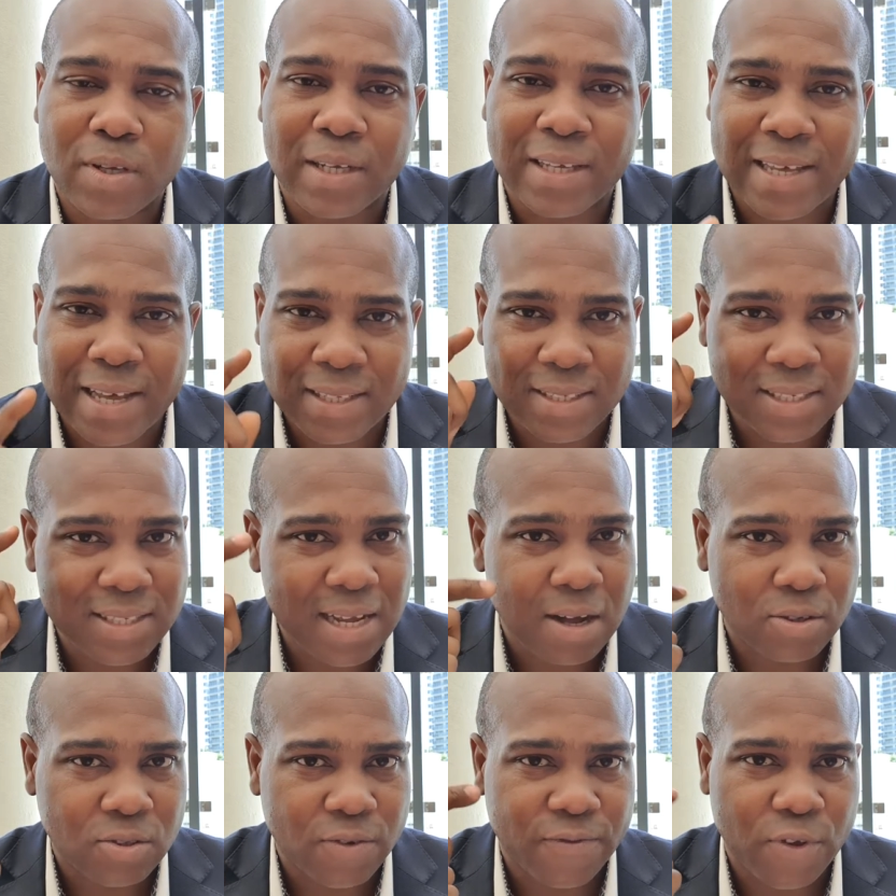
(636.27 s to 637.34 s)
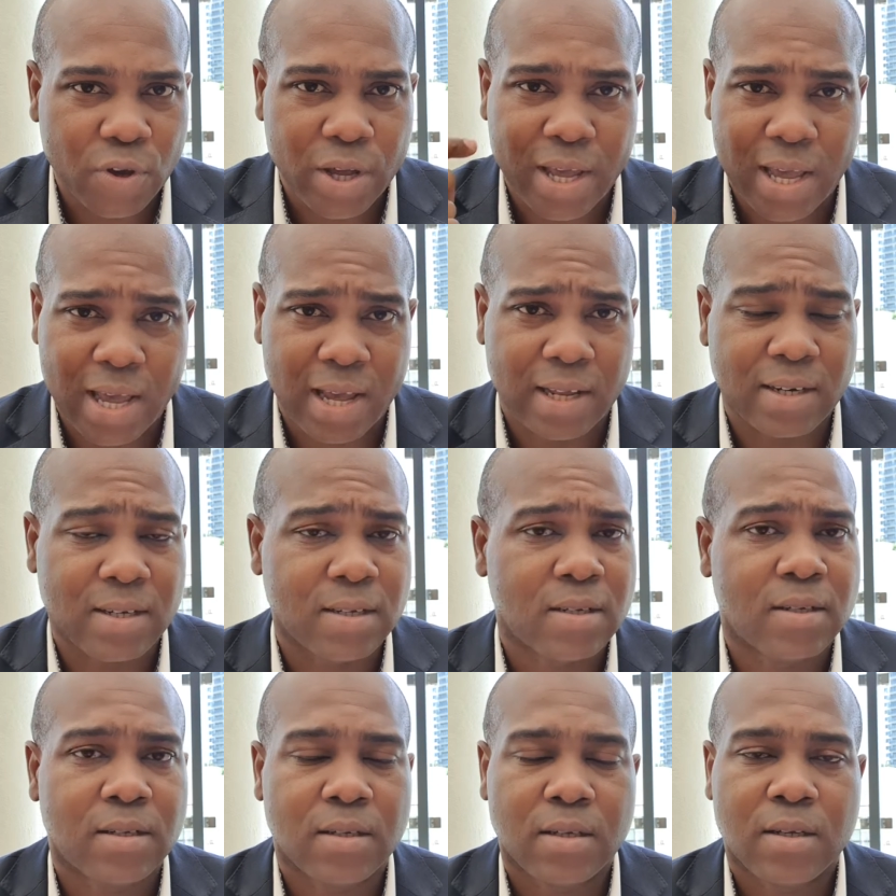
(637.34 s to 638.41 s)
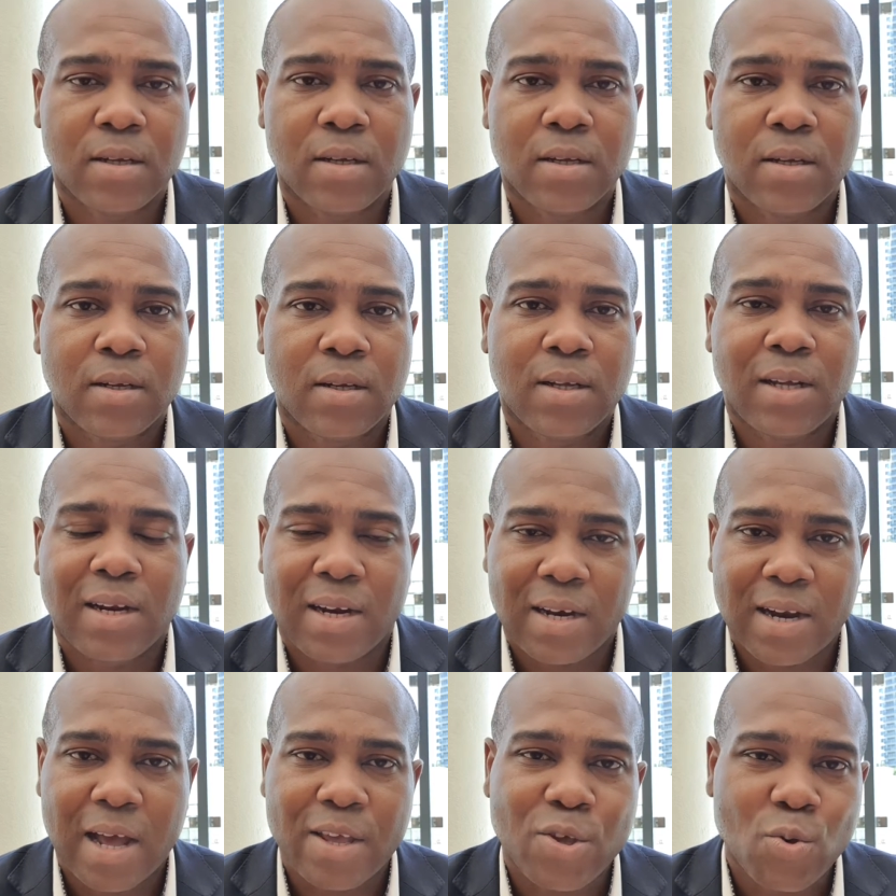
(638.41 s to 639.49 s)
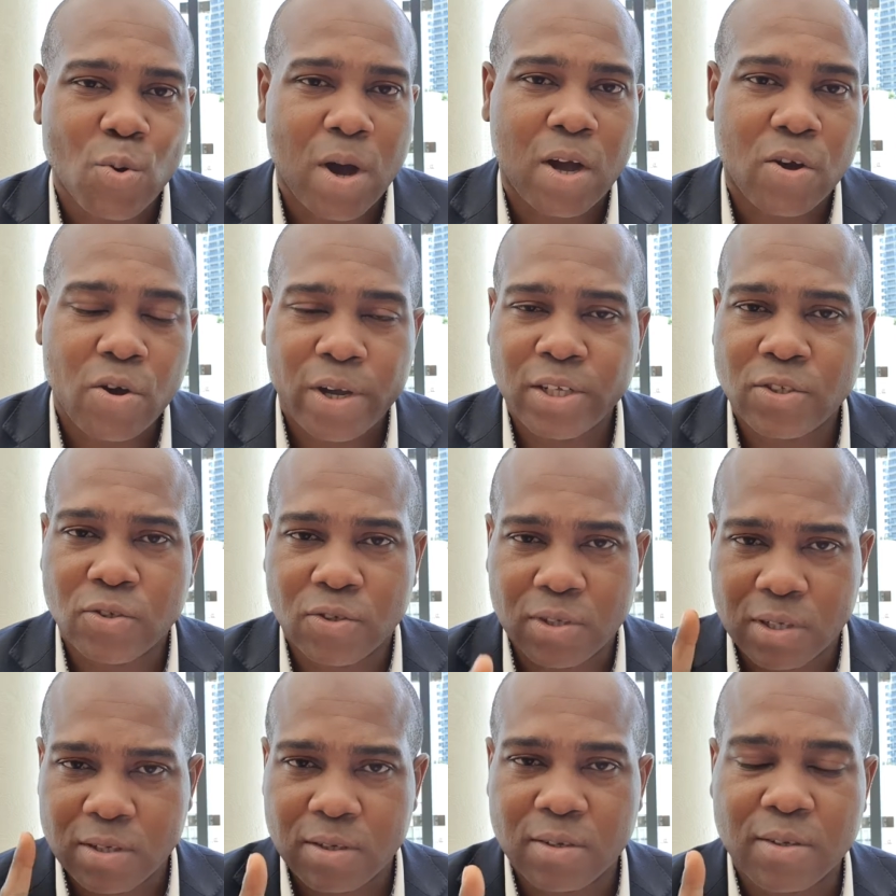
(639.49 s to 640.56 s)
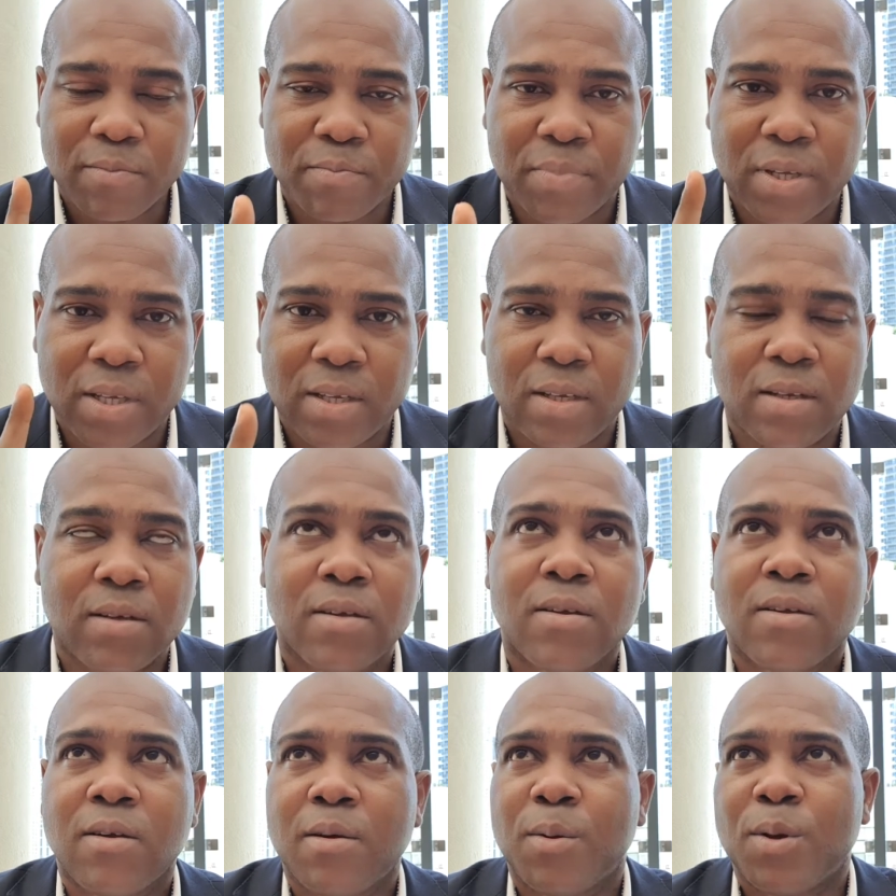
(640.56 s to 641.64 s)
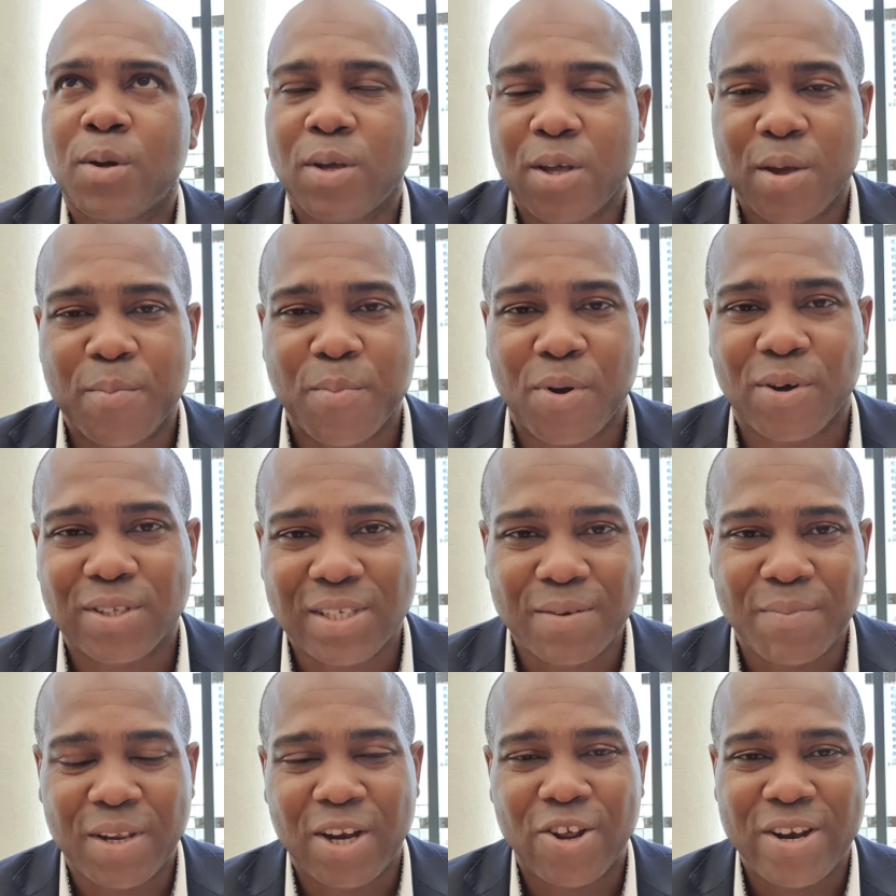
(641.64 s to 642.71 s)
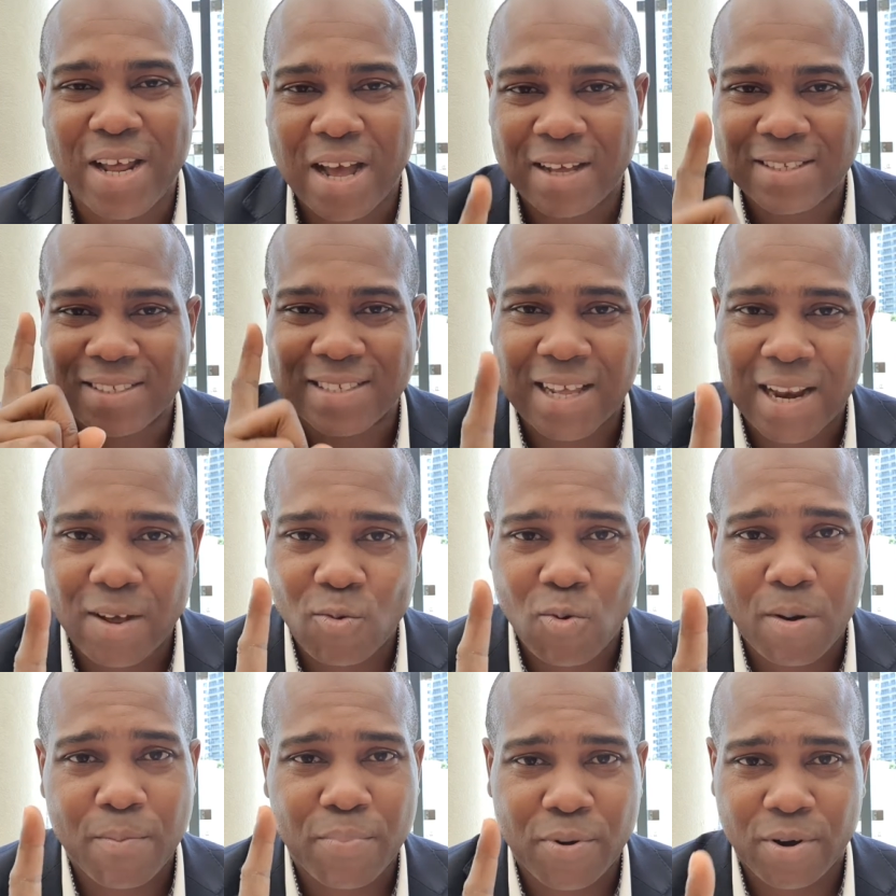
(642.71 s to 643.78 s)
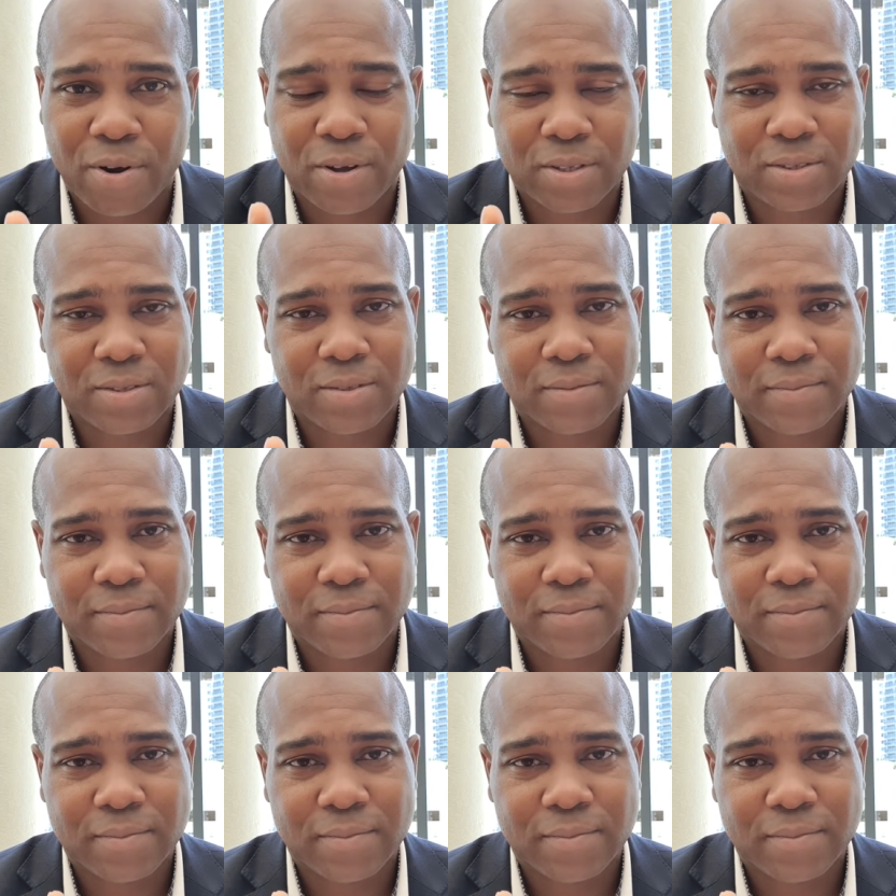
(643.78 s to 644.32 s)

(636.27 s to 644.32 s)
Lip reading: get it out of your head that you are going to be a multi-millionaire selling one product.